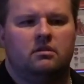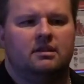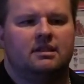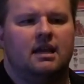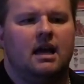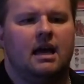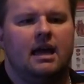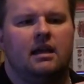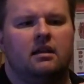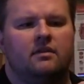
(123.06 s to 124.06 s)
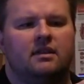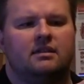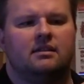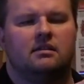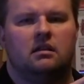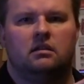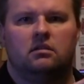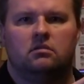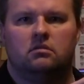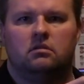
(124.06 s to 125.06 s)
on the side, this is a
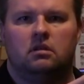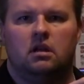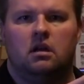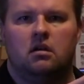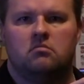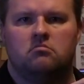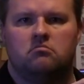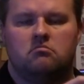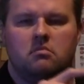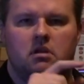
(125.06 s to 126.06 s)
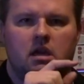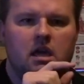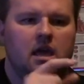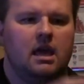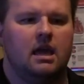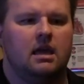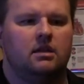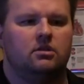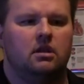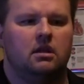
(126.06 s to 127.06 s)
little, um,
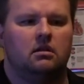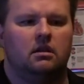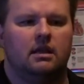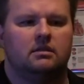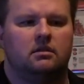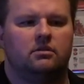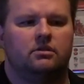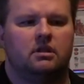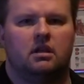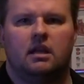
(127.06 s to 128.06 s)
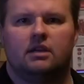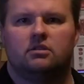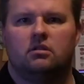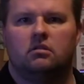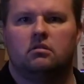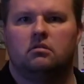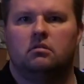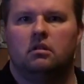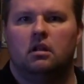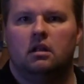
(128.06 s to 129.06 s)
it, it lets loose an
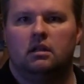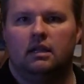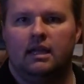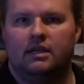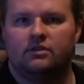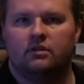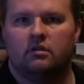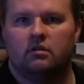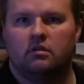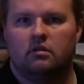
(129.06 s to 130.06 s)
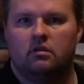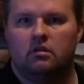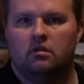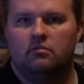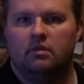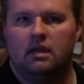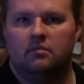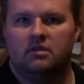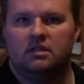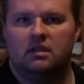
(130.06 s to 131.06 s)
external laser
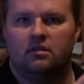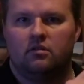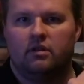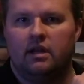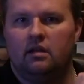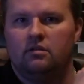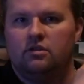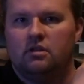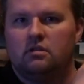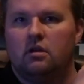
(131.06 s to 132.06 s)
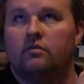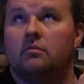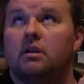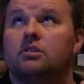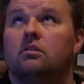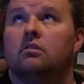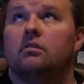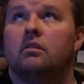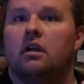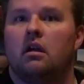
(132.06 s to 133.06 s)
beam. You see the green just over my
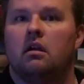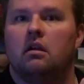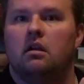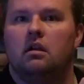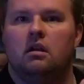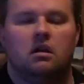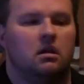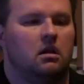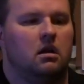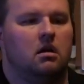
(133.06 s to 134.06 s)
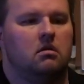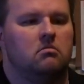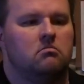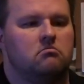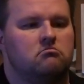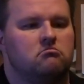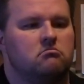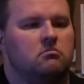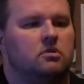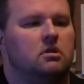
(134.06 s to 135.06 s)
shoulder there. Um,
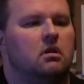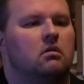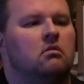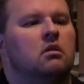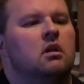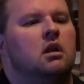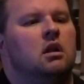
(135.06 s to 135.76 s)
so